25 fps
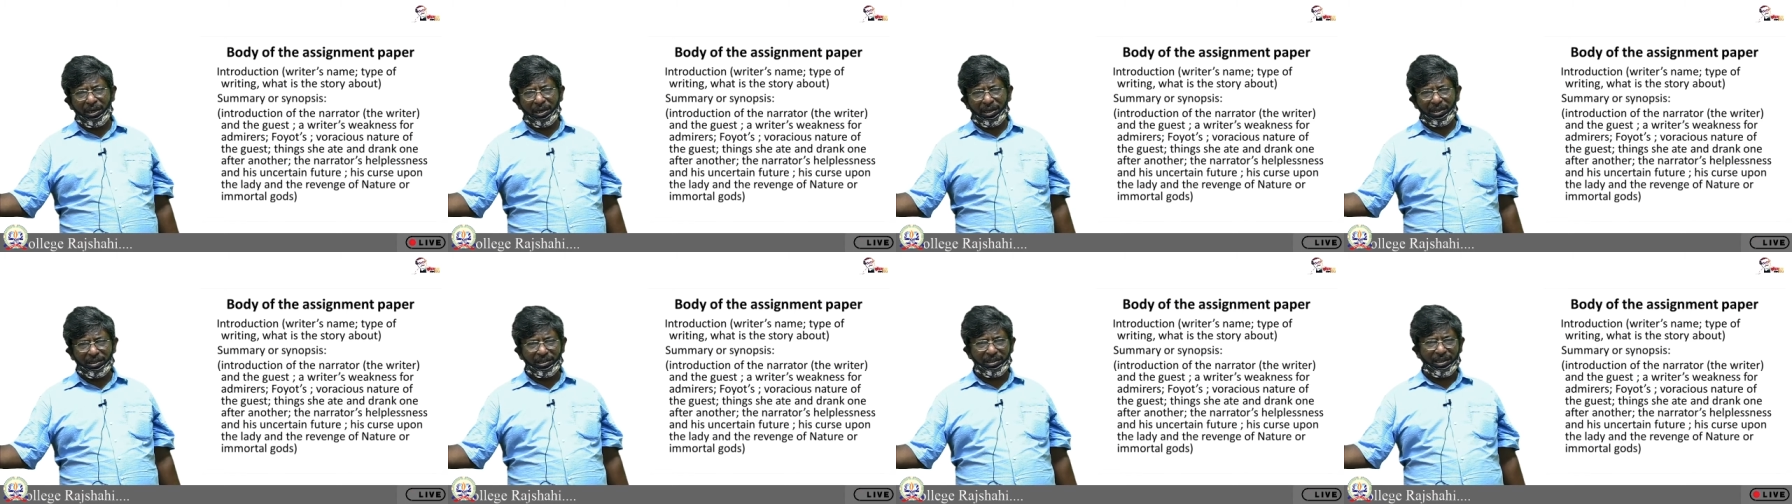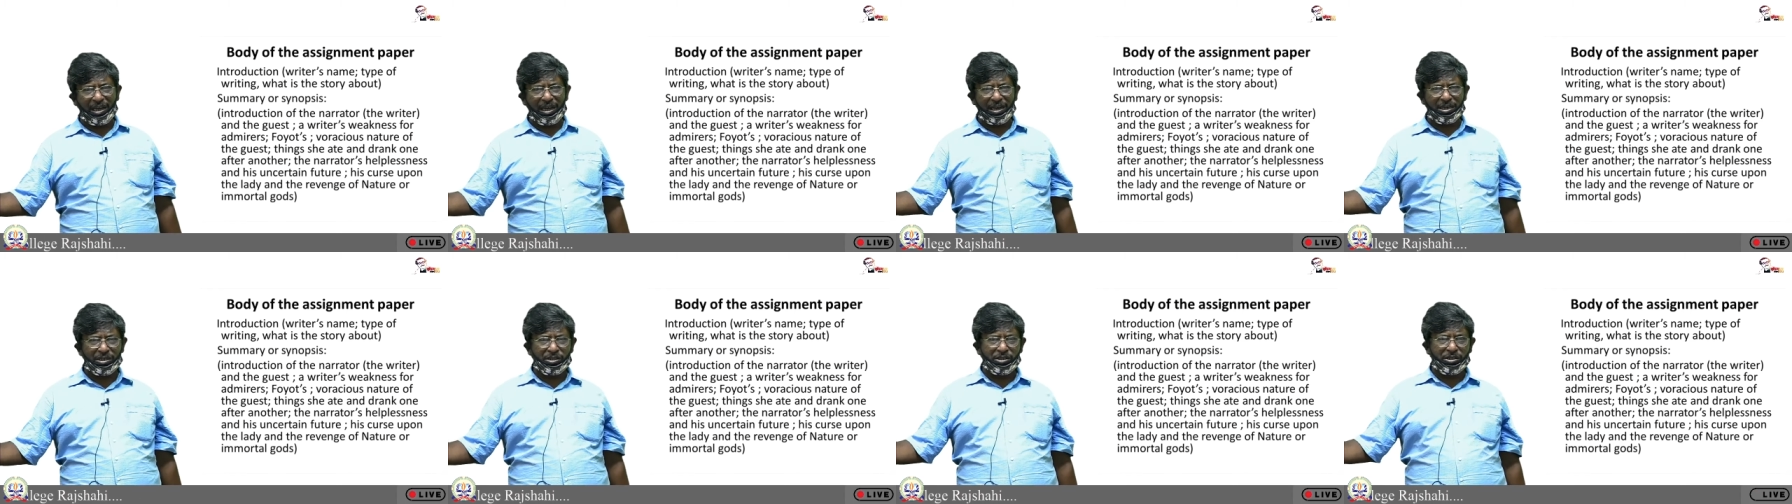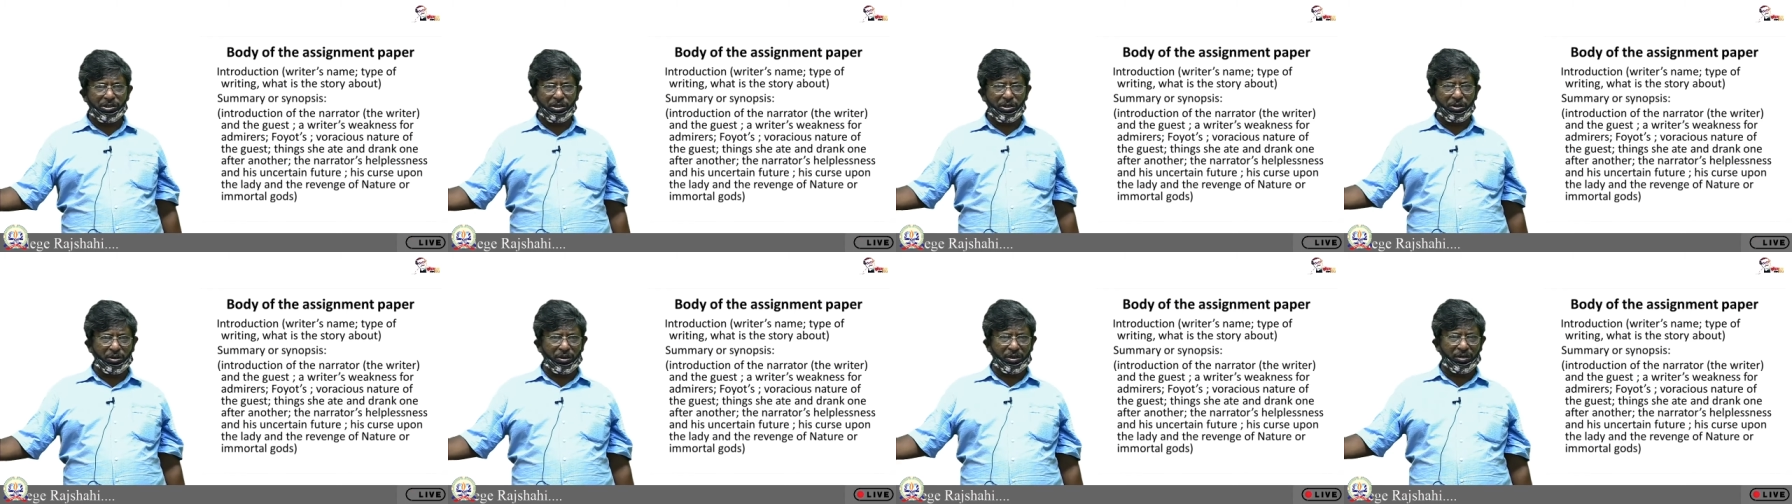that she
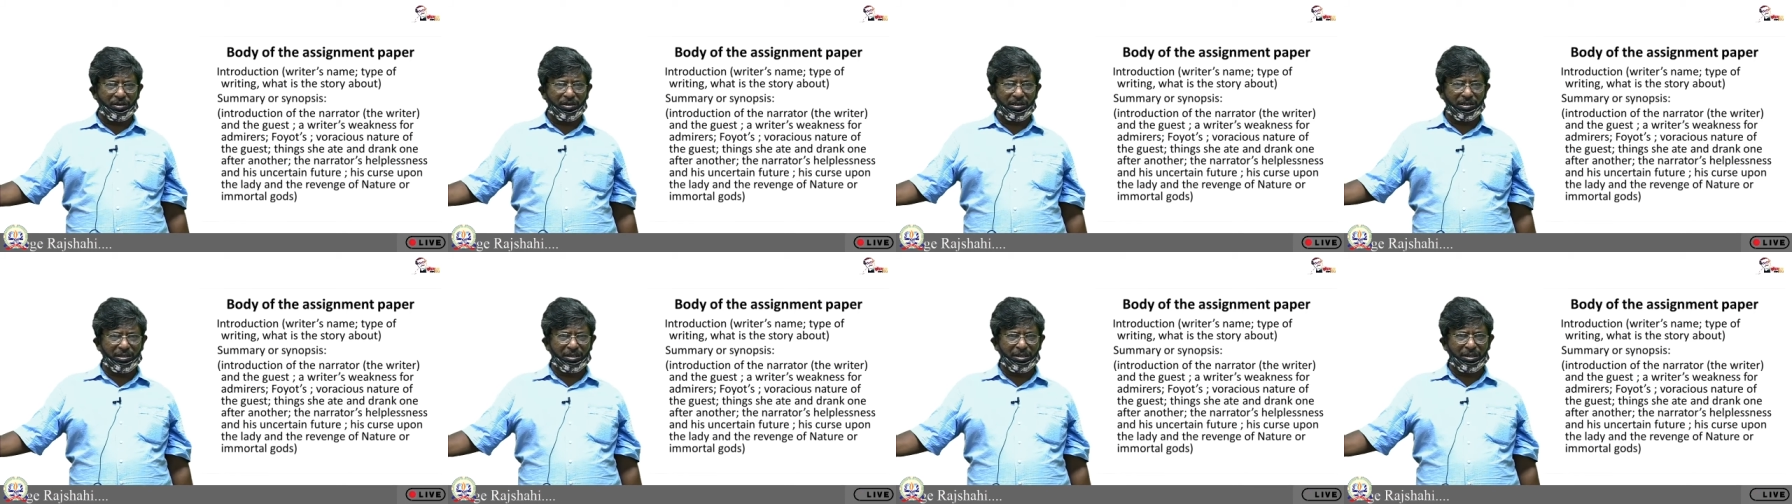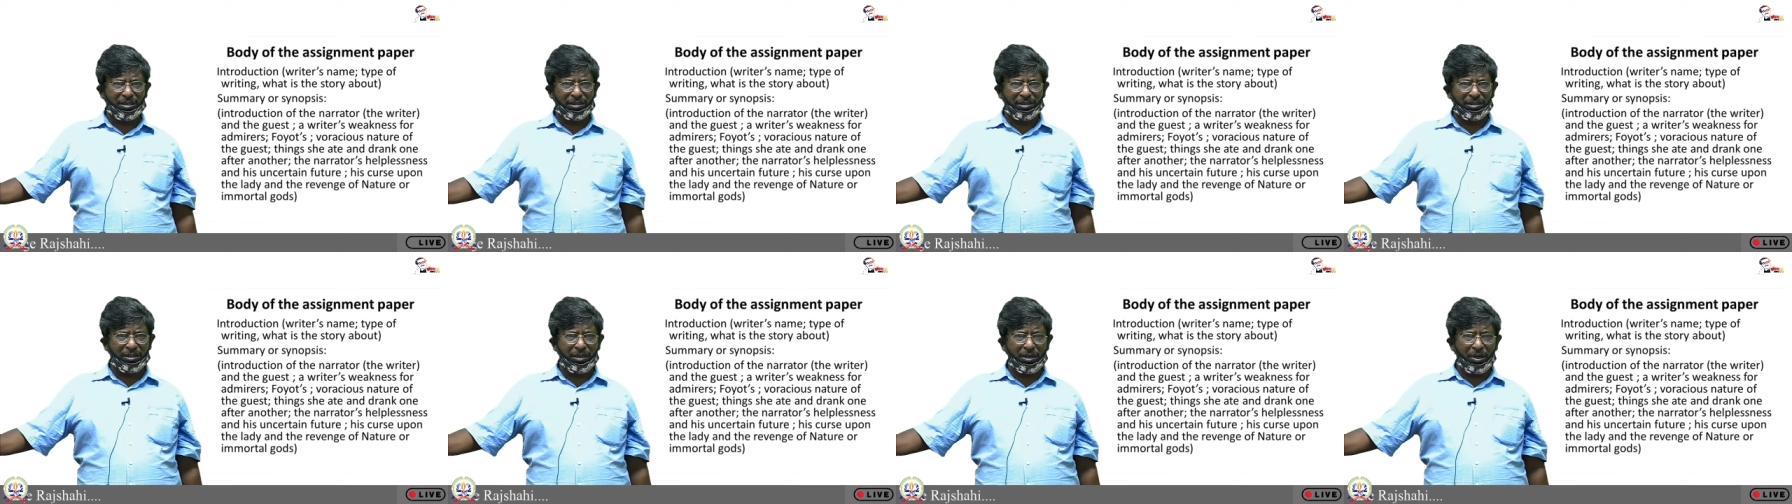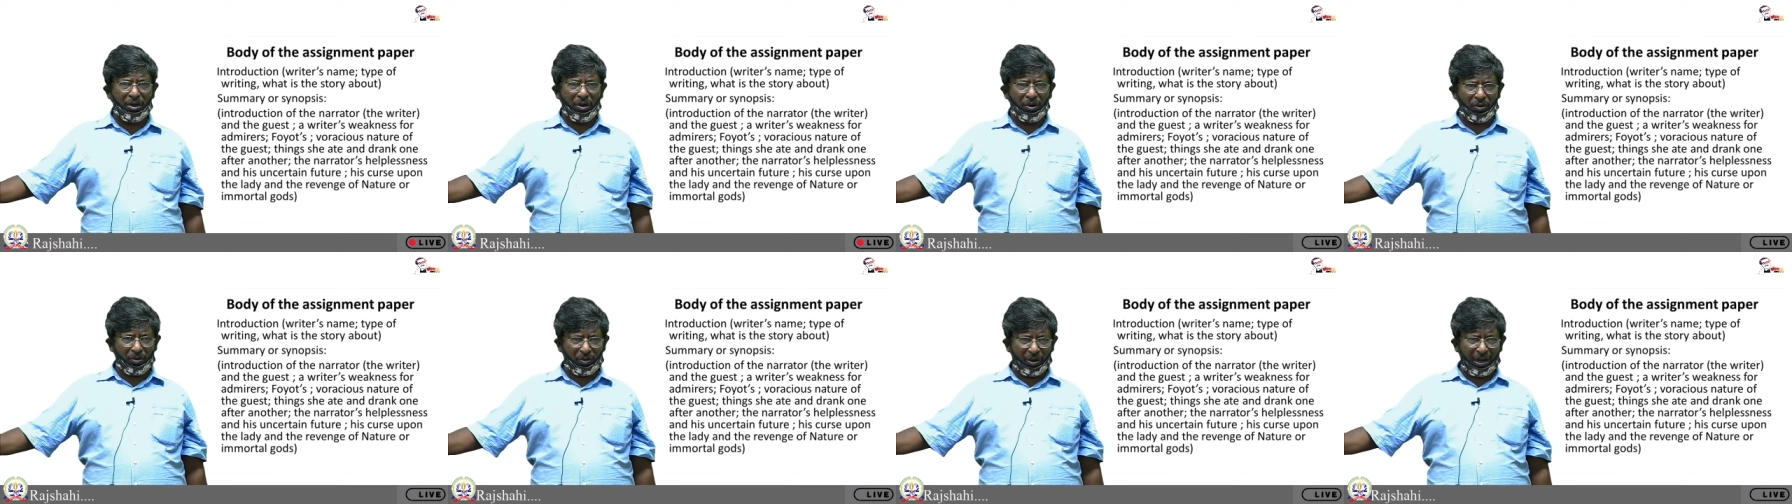orders
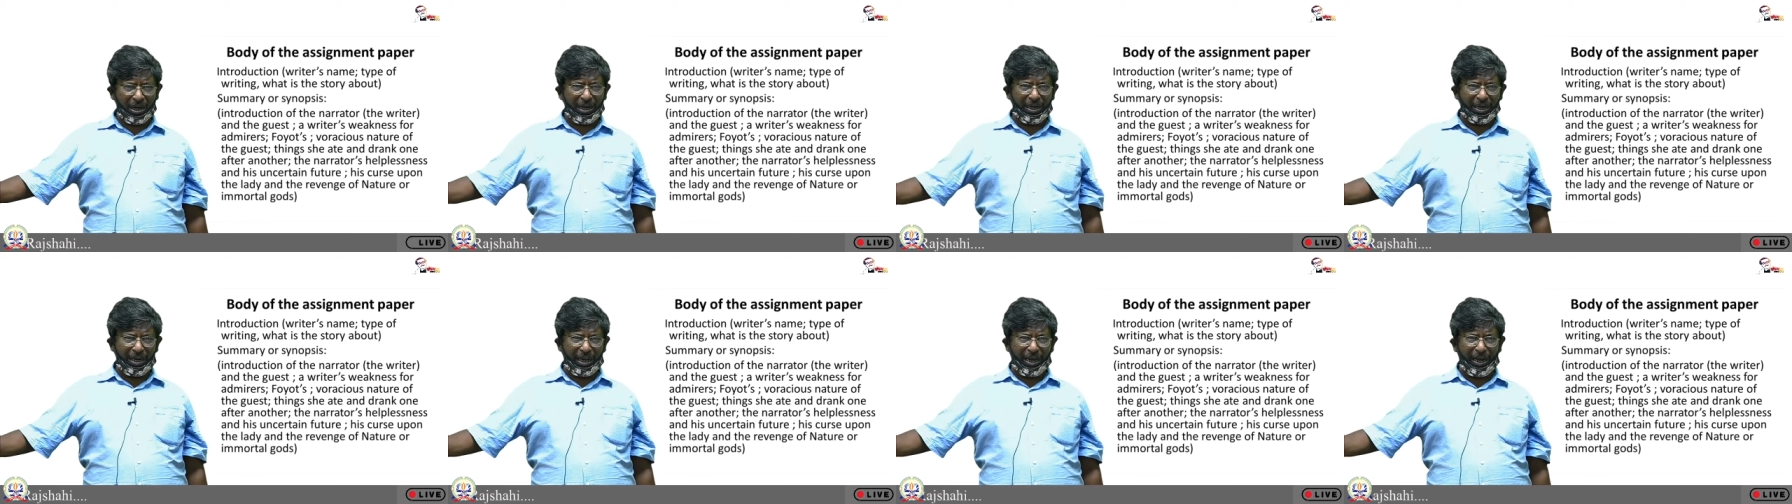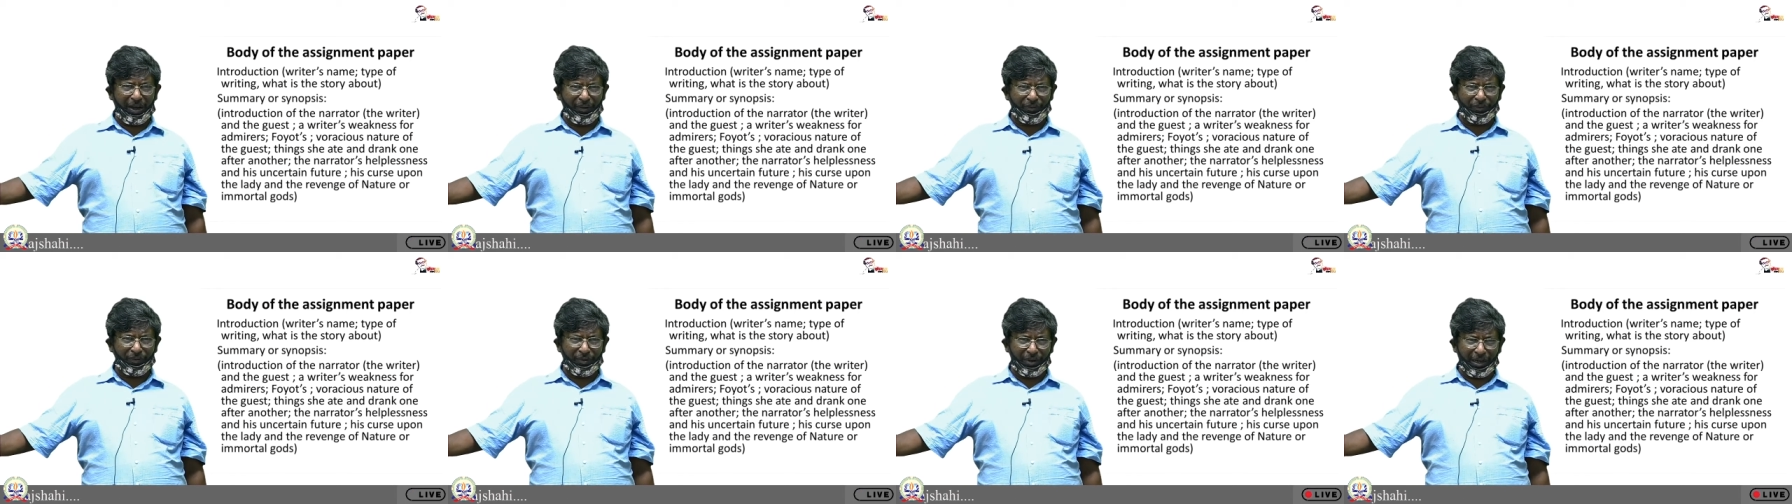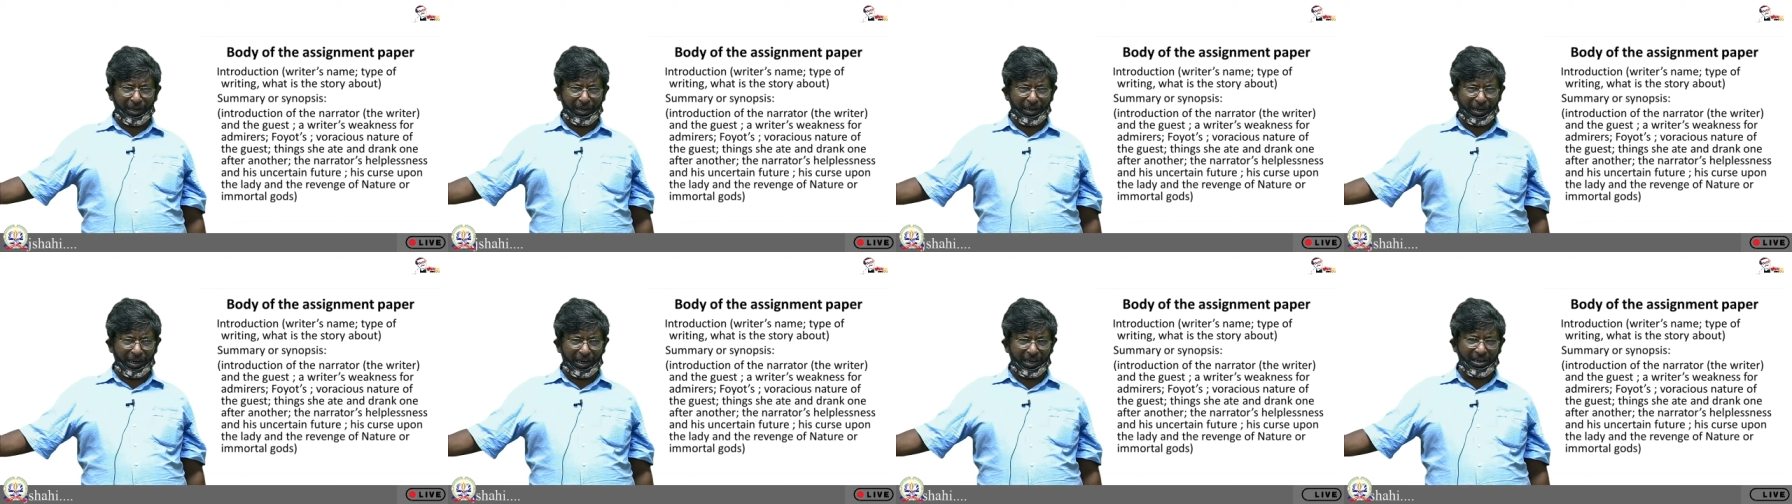one
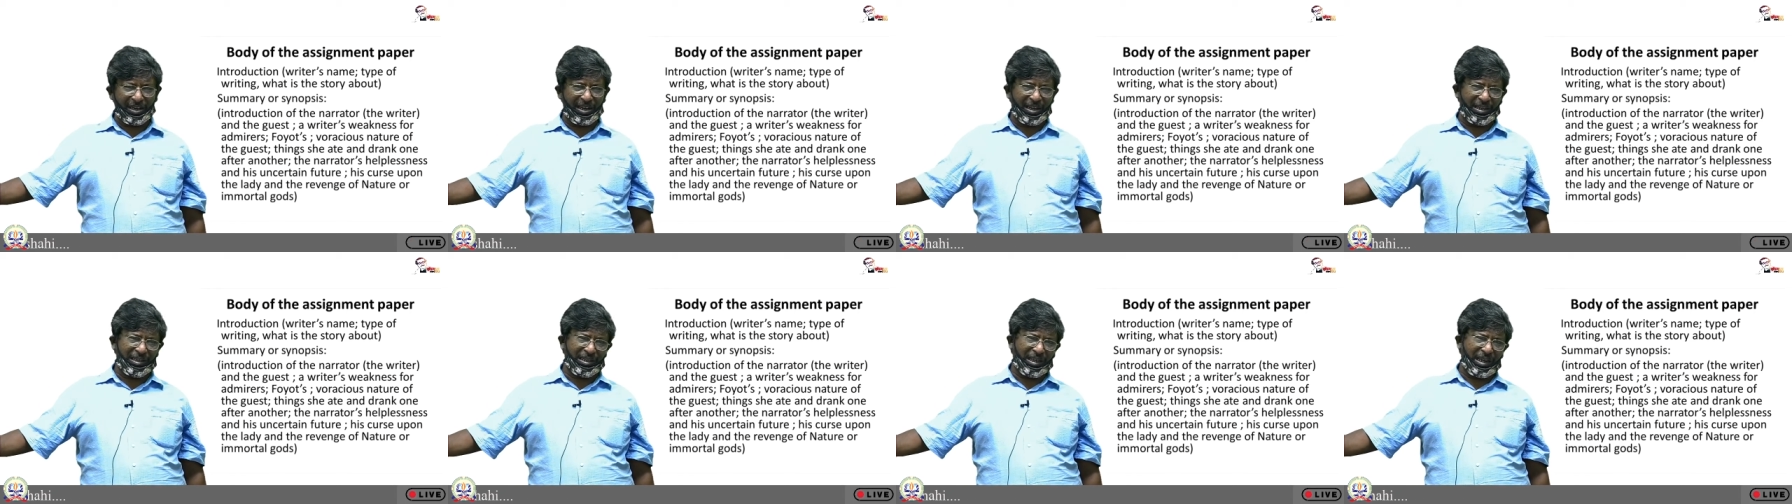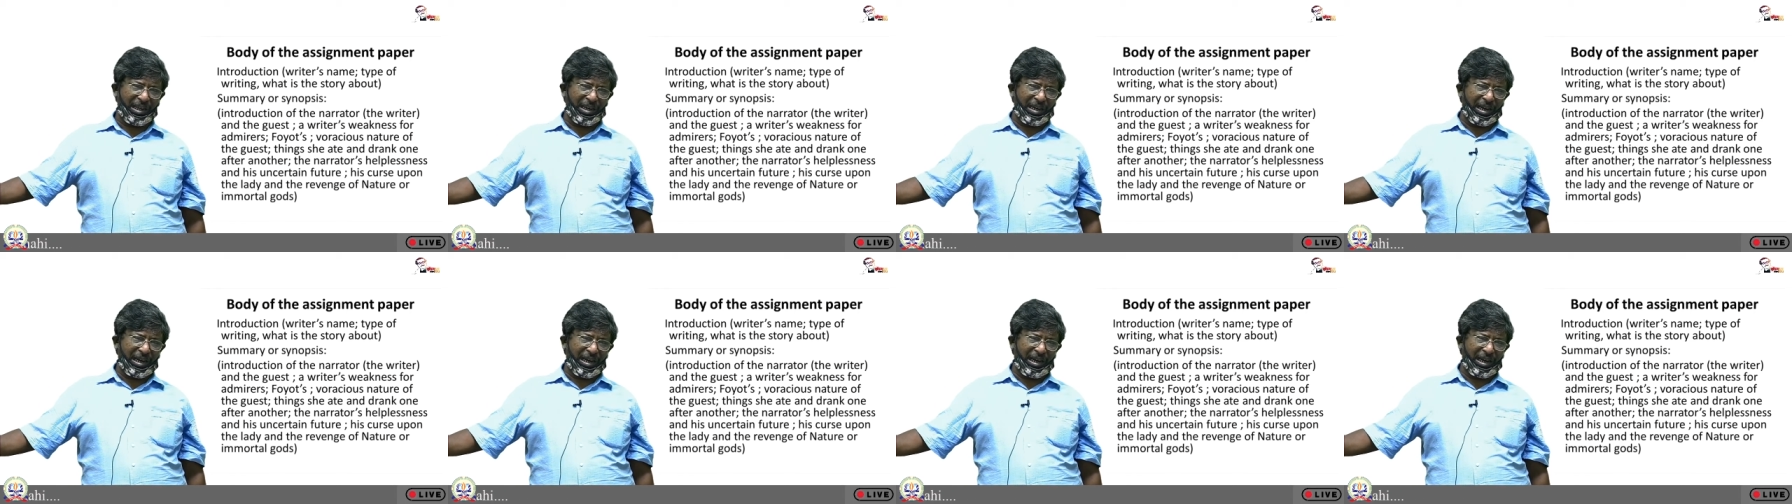after another